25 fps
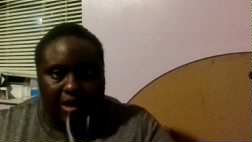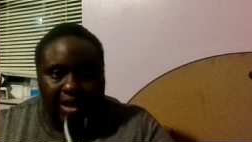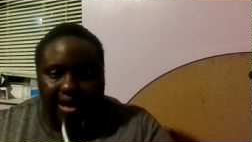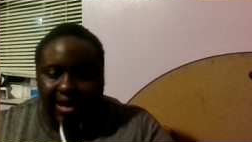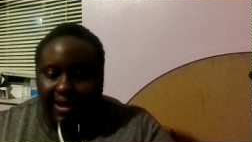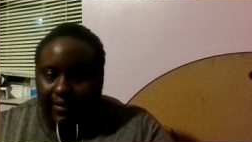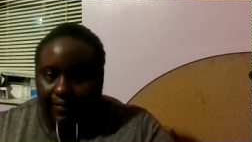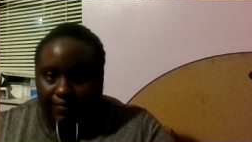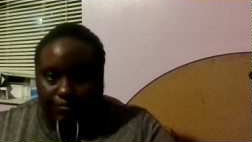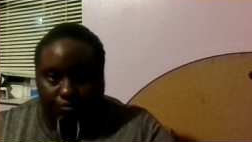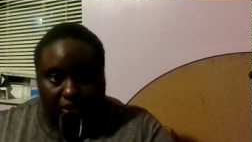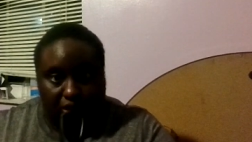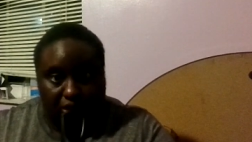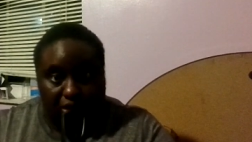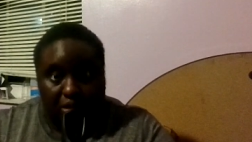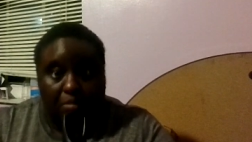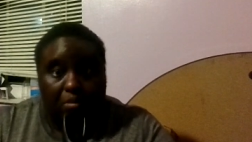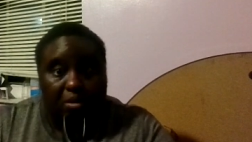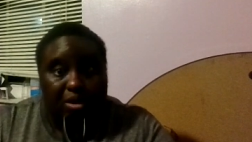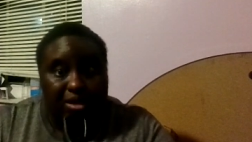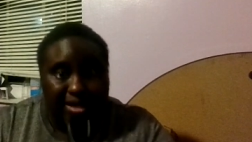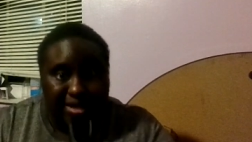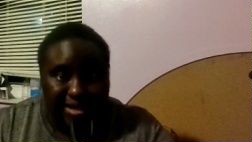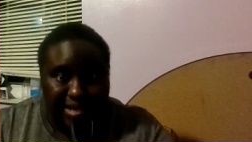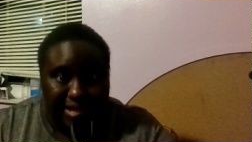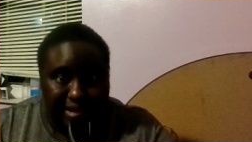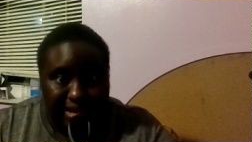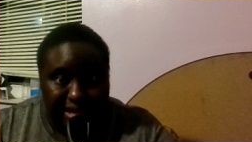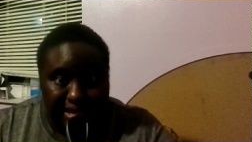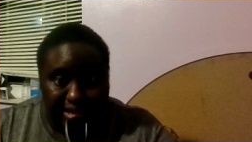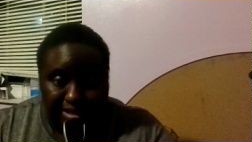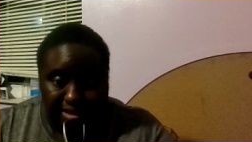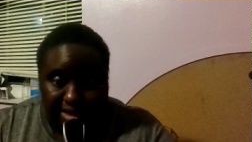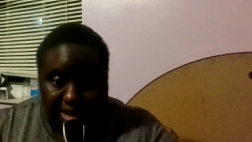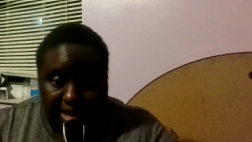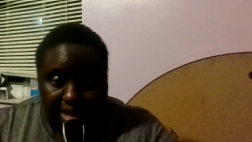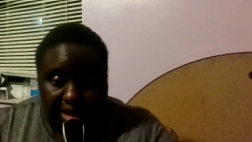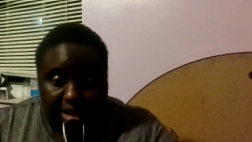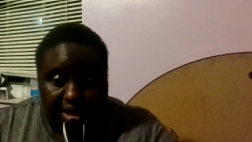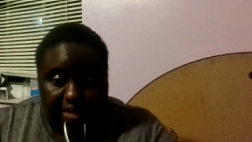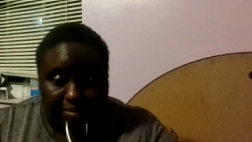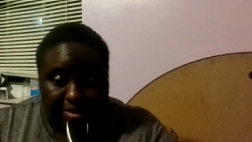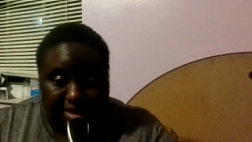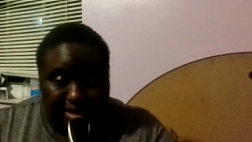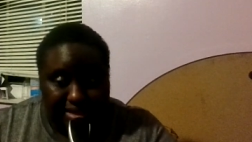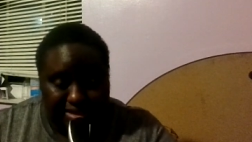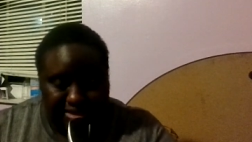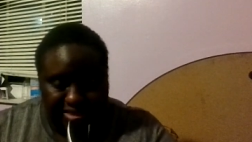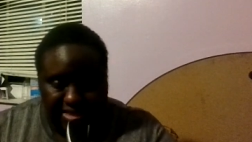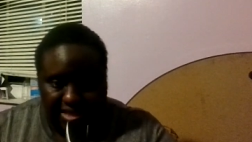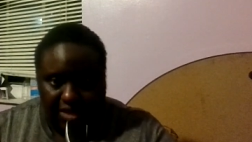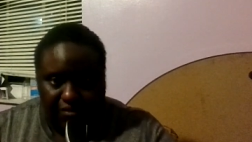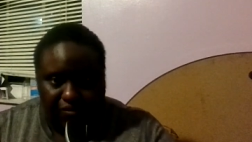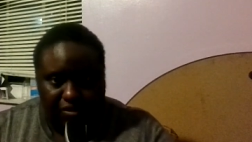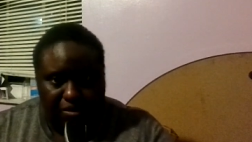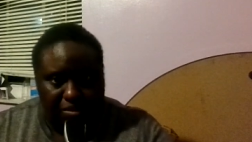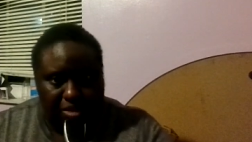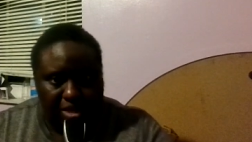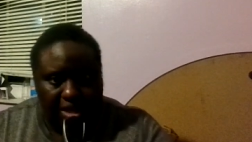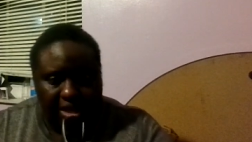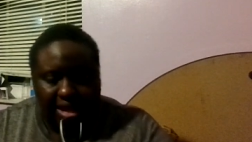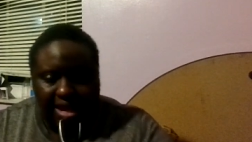I the money that I um that I save up,